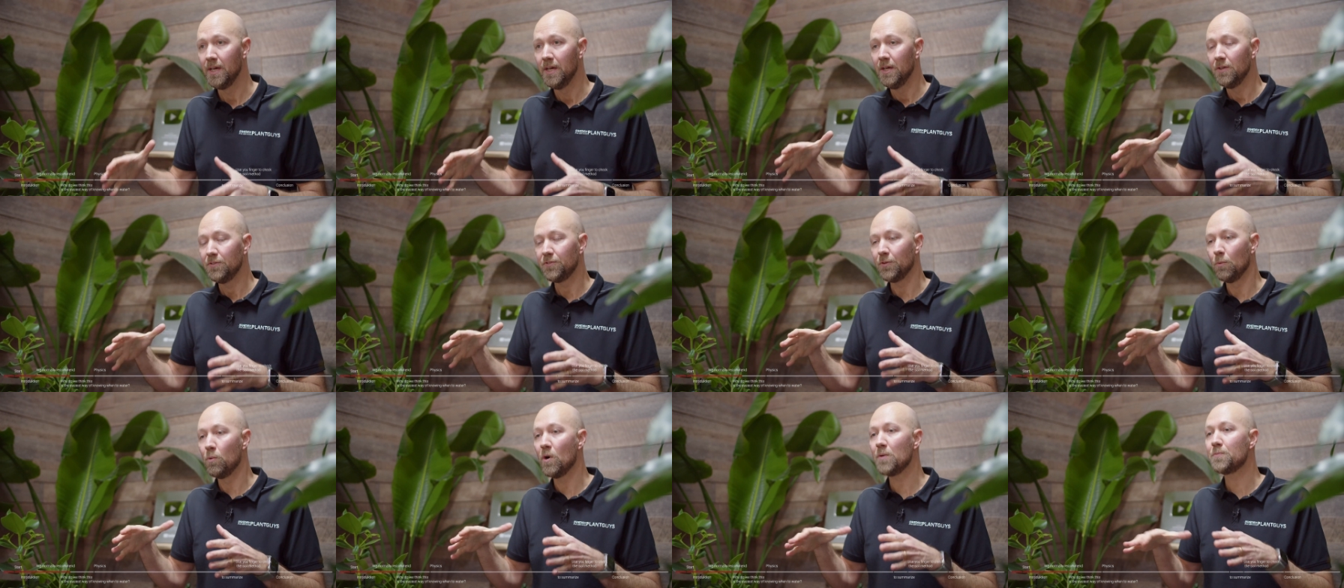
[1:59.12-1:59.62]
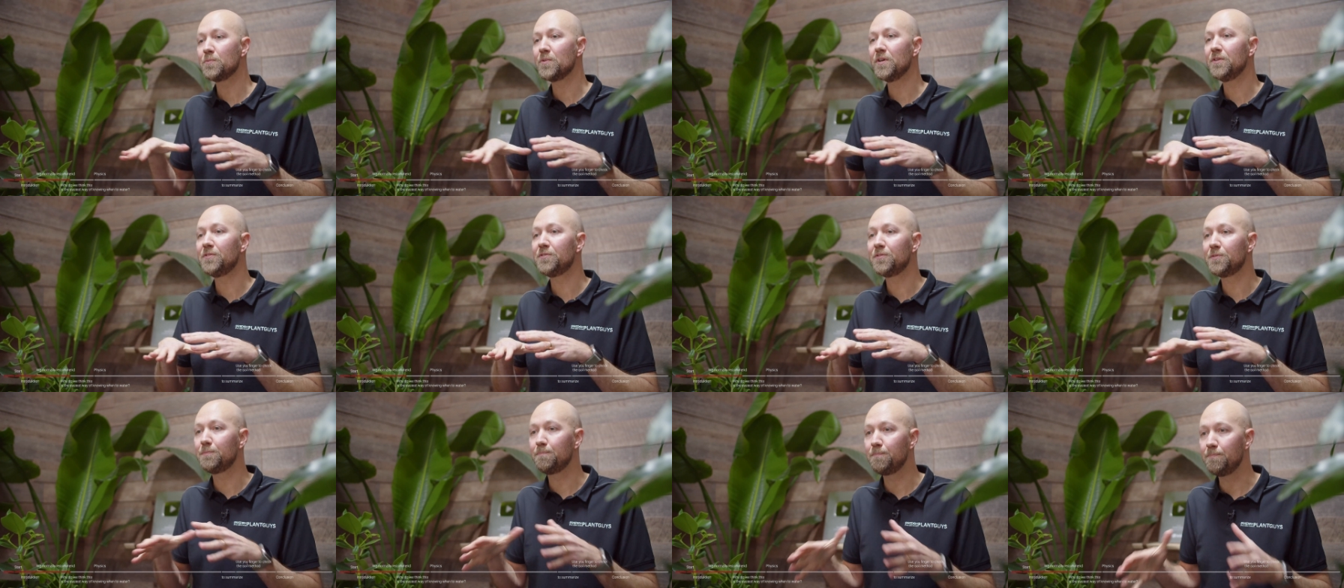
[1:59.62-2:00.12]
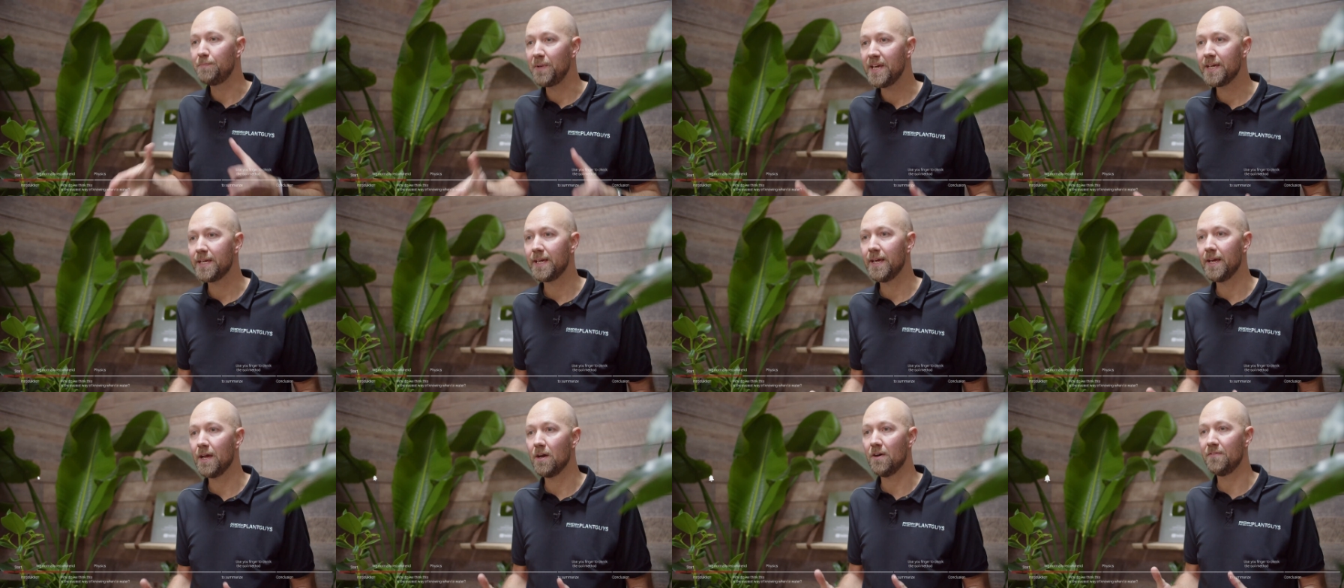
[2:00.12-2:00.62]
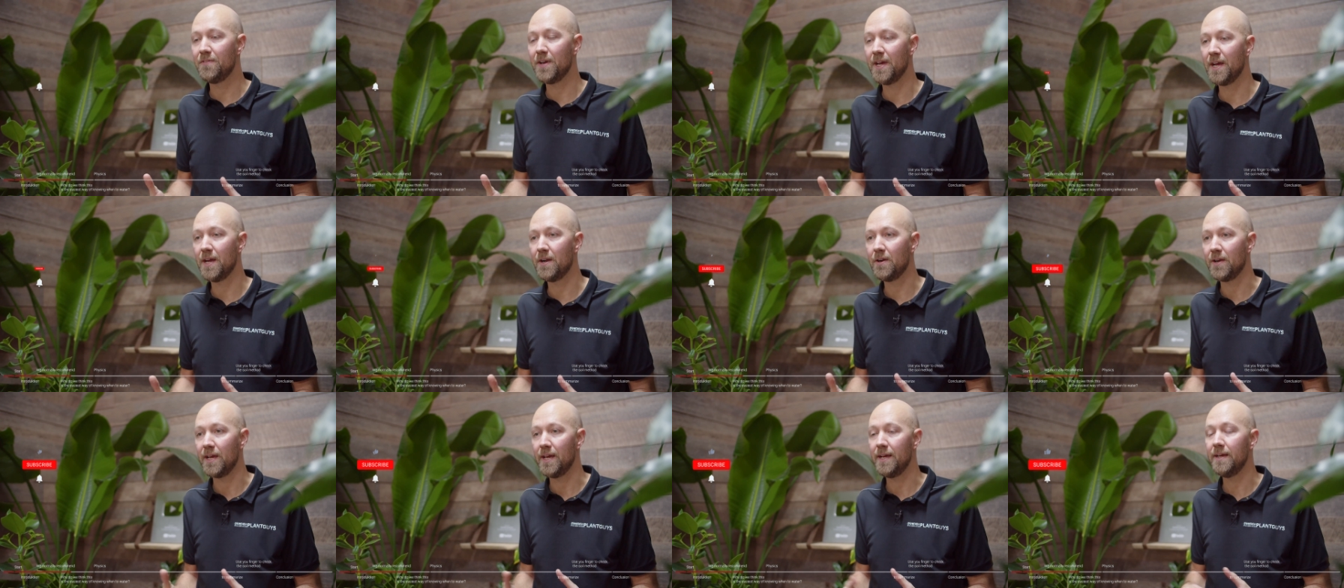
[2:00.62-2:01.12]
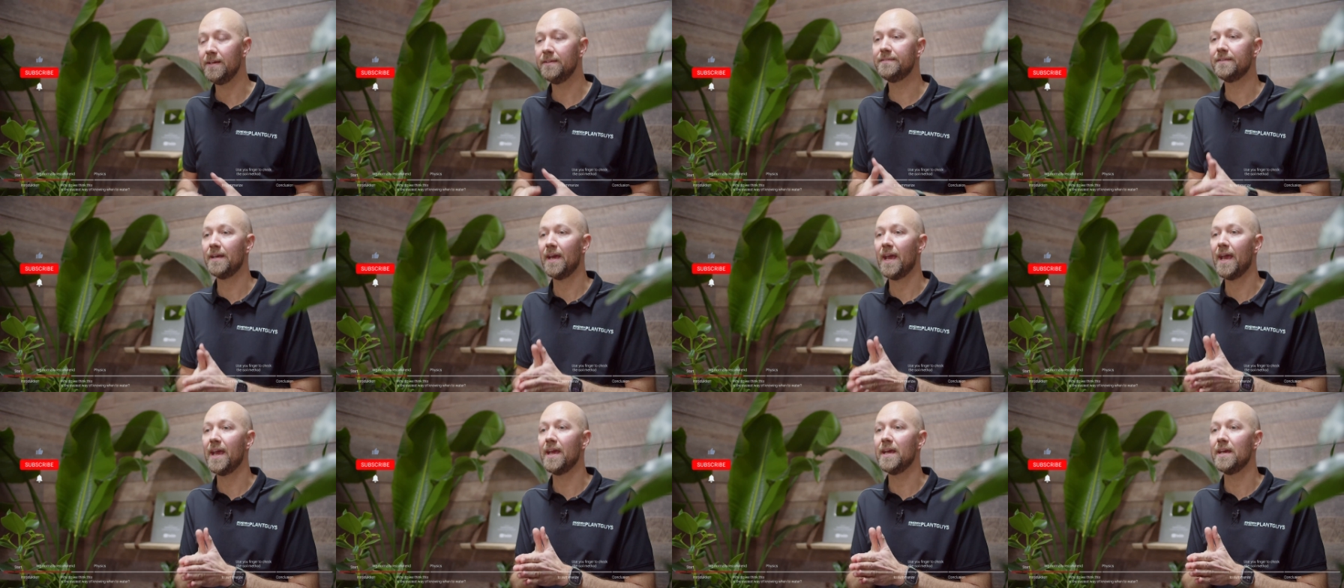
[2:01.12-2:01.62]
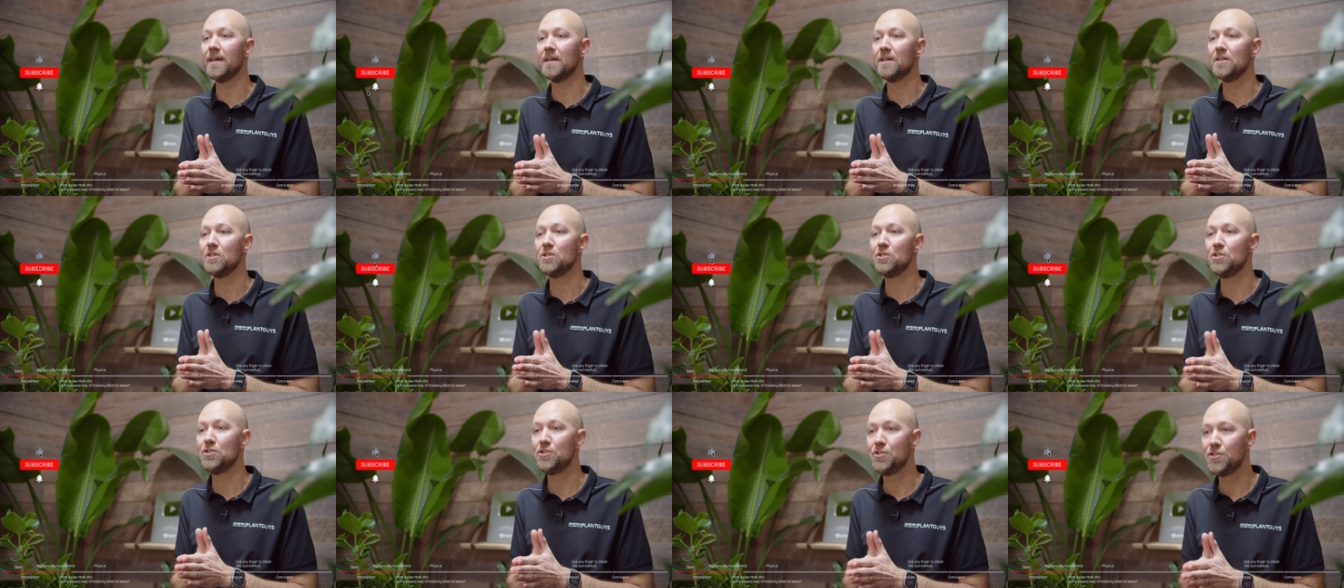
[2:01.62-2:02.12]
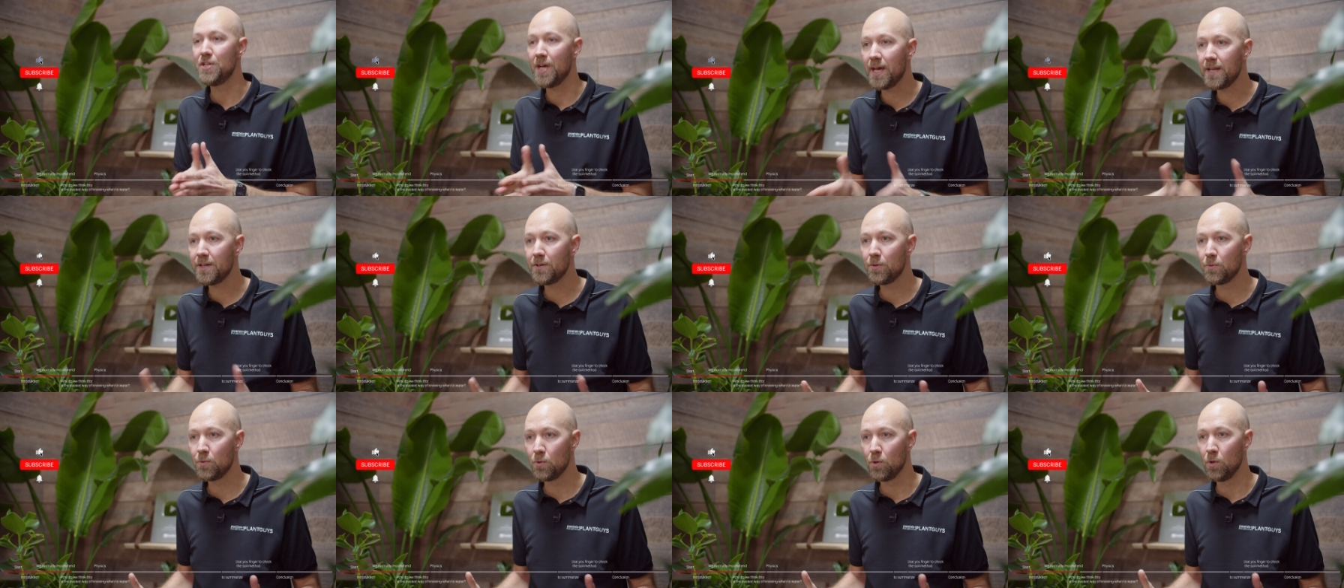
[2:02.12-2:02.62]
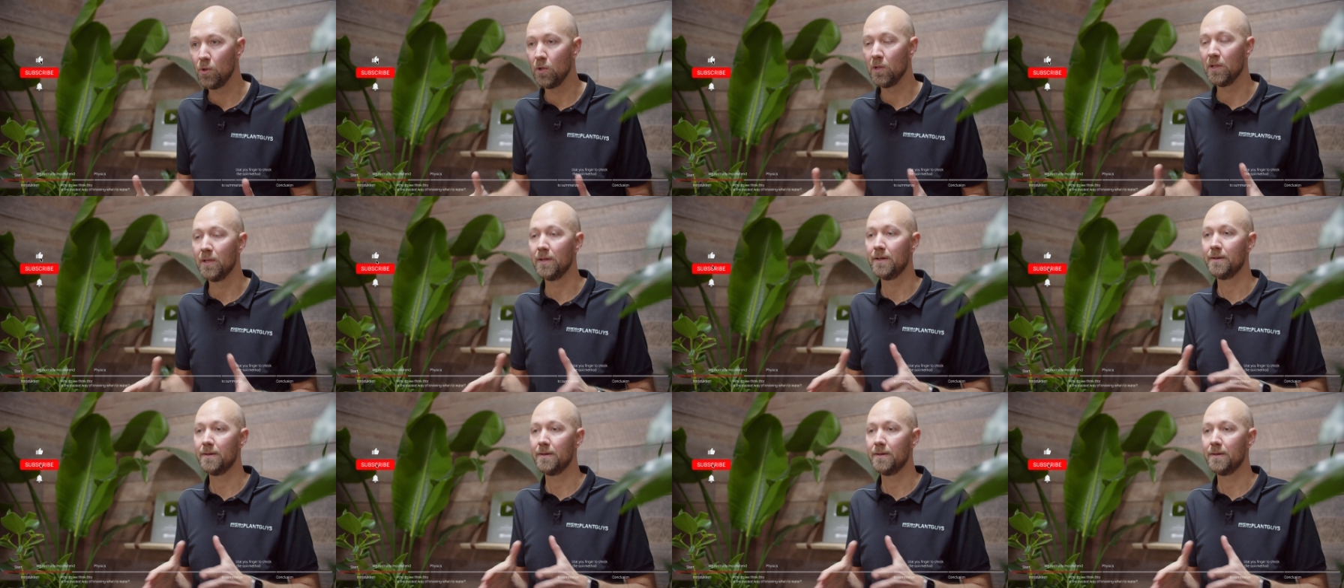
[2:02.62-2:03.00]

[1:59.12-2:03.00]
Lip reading: So what we're speaking of here is a general